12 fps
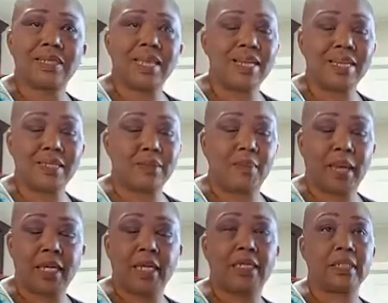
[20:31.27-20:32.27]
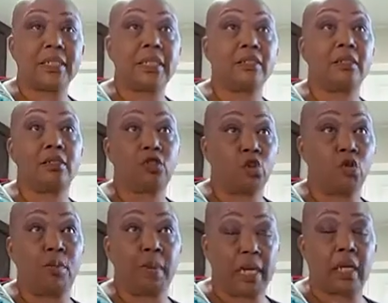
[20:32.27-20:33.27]
That doesn't make any sense to
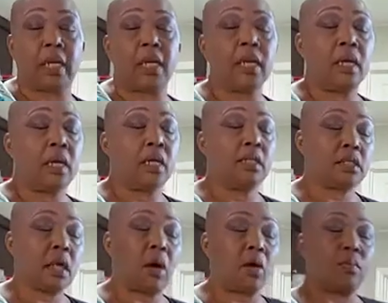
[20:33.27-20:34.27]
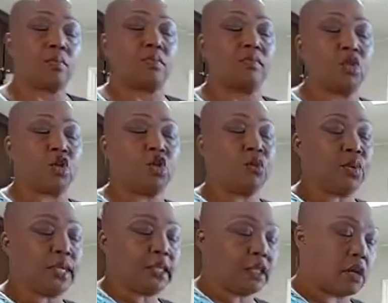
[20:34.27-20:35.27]
me. So do your
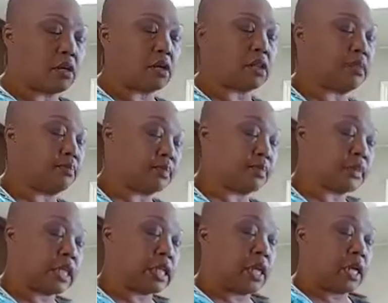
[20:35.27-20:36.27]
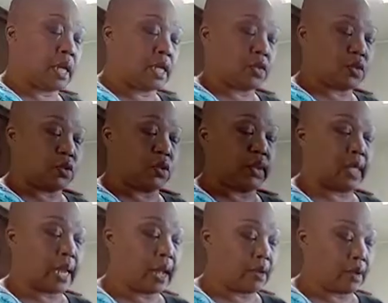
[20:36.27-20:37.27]
research, do
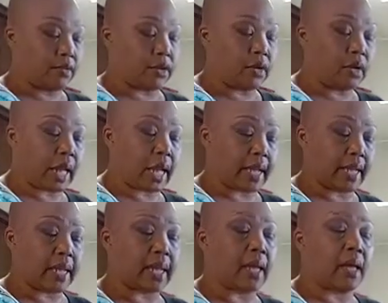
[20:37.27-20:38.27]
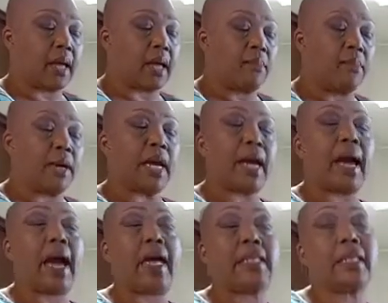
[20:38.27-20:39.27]
it however you like. But
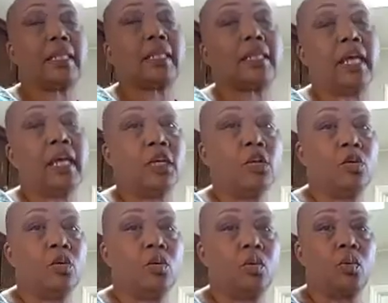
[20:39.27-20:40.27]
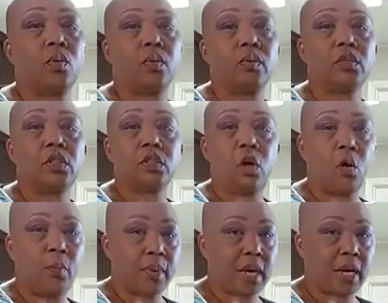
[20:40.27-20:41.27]
I thank you so
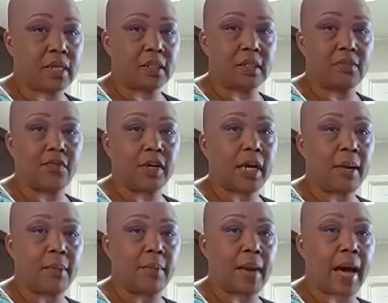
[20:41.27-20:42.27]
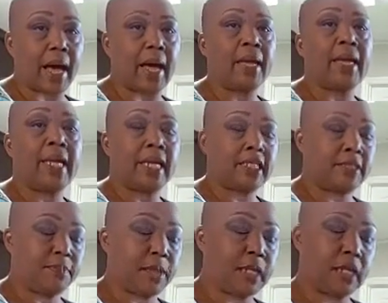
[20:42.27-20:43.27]
much for coming by and
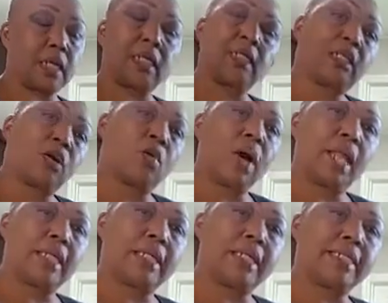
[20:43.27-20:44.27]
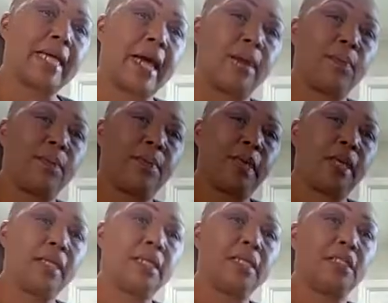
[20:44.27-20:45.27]
spending a little quality time with
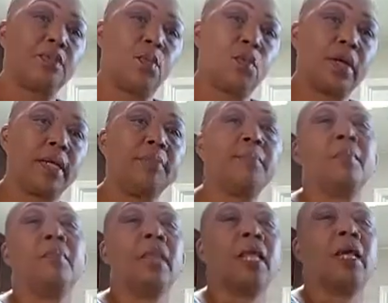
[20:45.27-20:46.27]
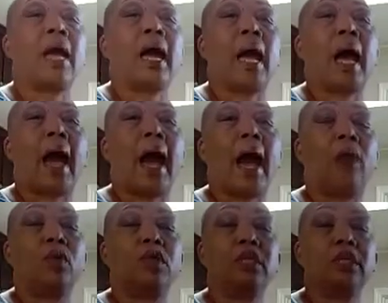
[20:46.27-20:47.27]
me this morning. I
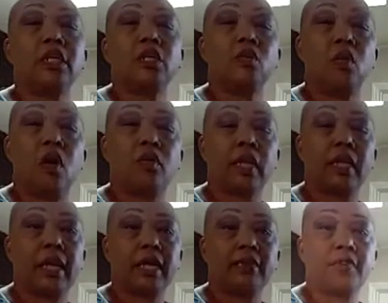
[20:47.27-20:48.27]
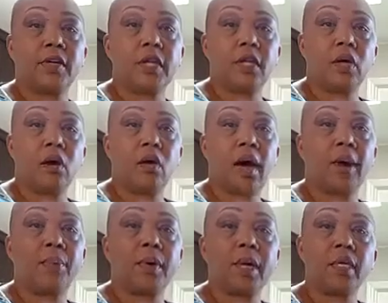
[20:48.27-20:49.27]
will see you on the next video. I
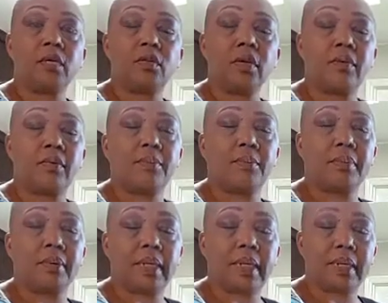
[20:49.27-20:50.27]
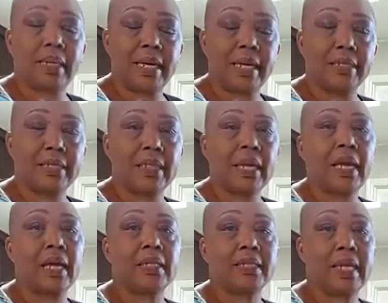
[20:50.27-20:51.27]
pray that you have a blessed
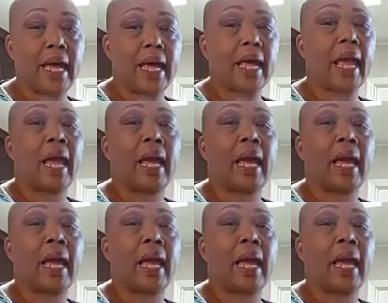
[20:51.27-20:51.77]
day.